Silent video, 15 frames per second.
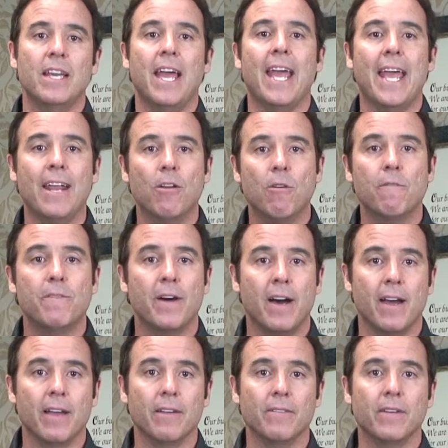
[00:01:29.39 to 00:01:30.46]

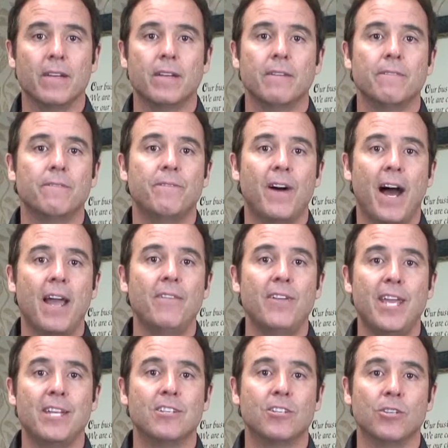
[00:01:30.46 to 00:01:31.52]
805
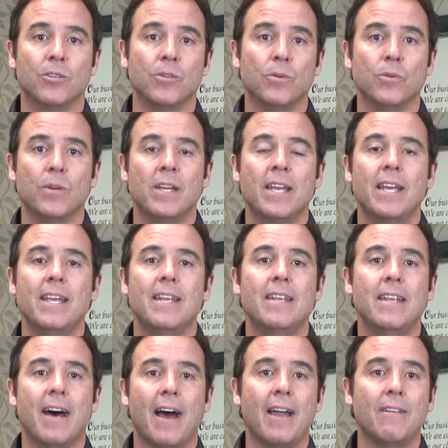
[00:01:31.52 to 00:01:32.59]
582
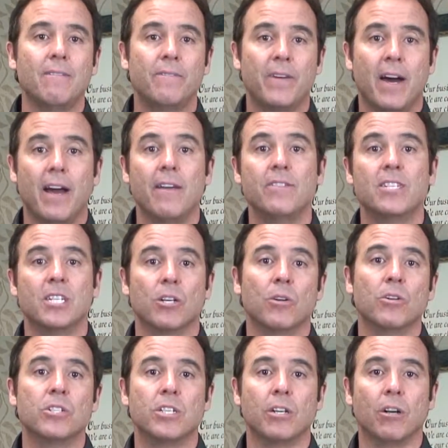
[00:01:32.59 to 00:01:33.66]

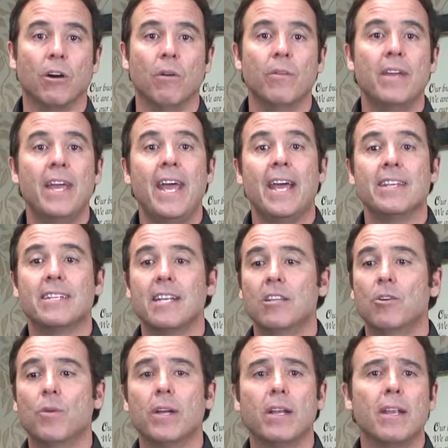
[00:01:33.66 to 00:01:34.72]
9500 and say, you
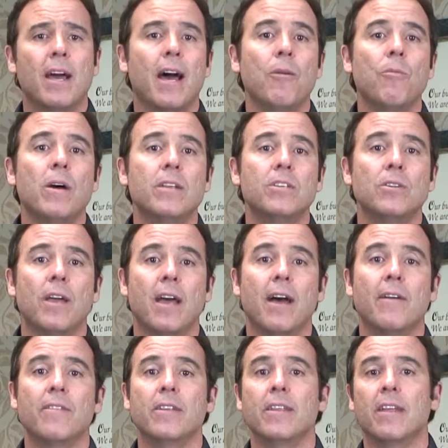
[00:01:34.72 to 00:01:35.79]
know what, I want to
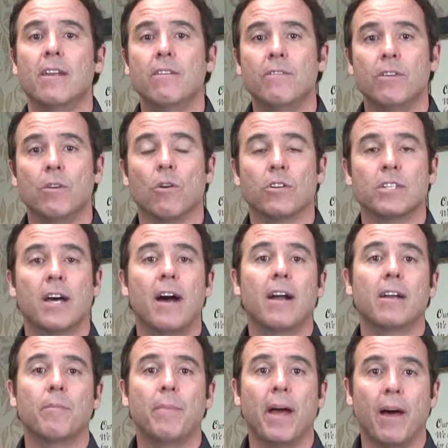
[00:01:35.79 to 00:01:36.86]
have an interview or
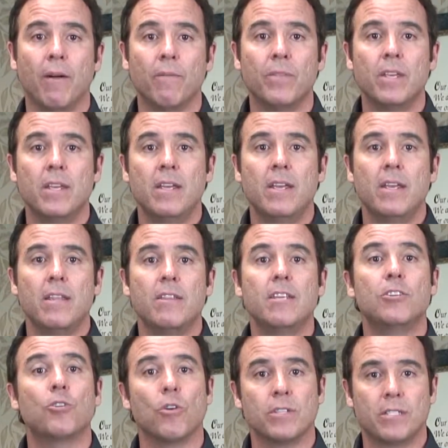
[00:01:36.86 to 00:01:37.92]
talk about the
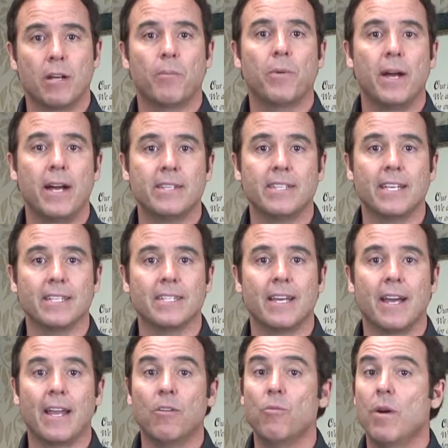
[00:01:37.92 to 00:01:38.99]
short sale process.
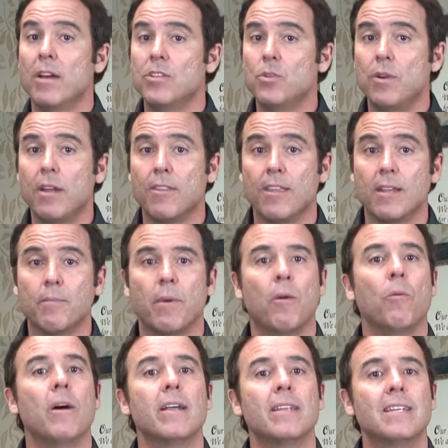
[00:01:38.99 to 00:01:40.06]
I don't want to do anything, but
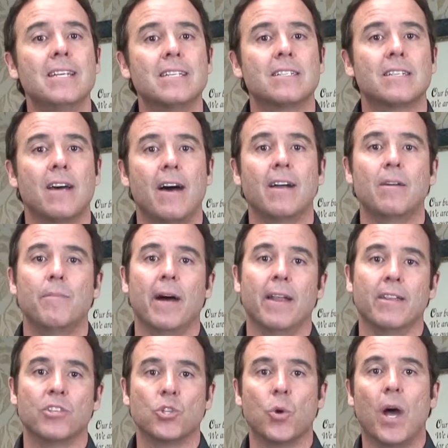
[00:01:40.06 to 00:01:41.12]
I want to at least talk
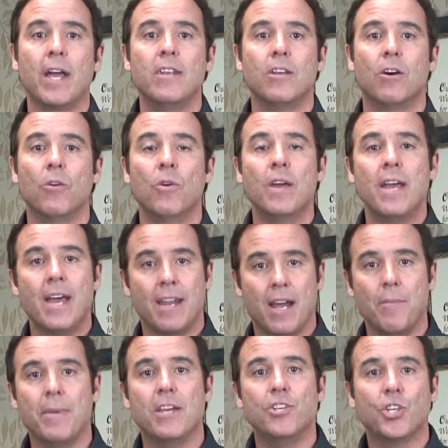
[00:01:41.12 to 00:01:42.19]
about it so I know and
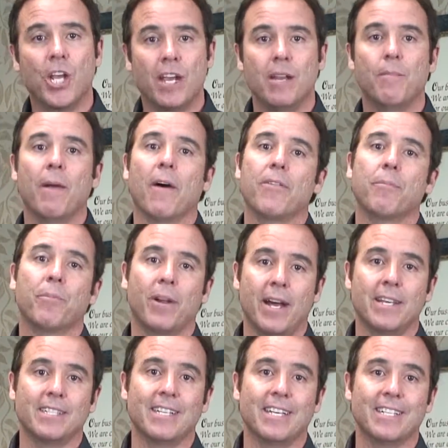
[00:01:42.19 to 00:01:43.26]
I'm educated about the
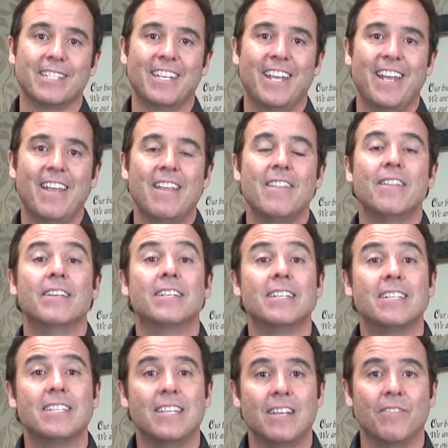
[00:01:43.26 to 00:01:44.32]
process. This
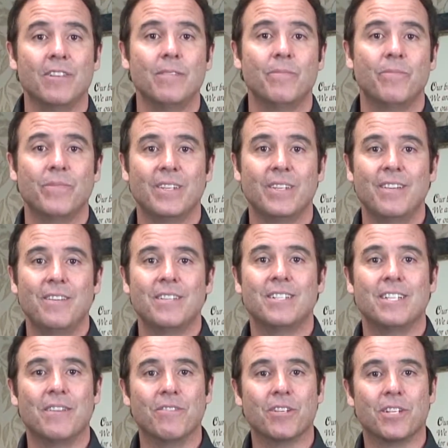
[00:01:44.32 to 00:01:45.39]
is Stephen,
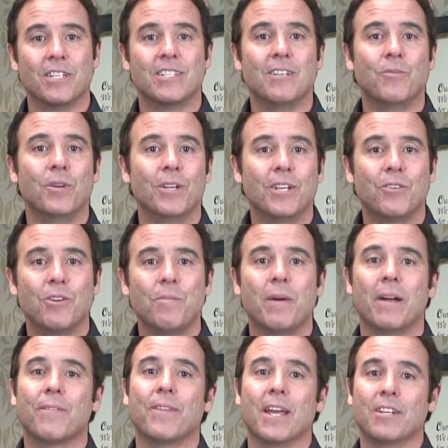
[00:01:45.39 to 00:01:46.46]
Stephen Christie Realty Group.
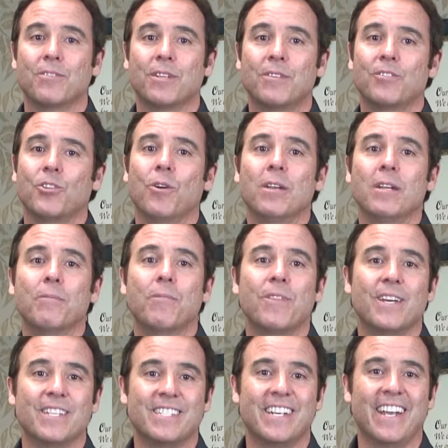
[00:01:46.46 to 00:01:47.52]
Thanks for showing up with
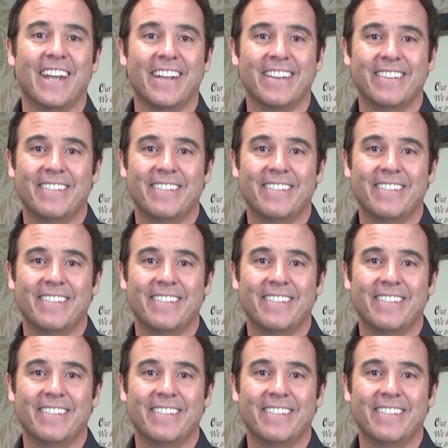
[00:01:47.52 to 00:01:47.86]
us today.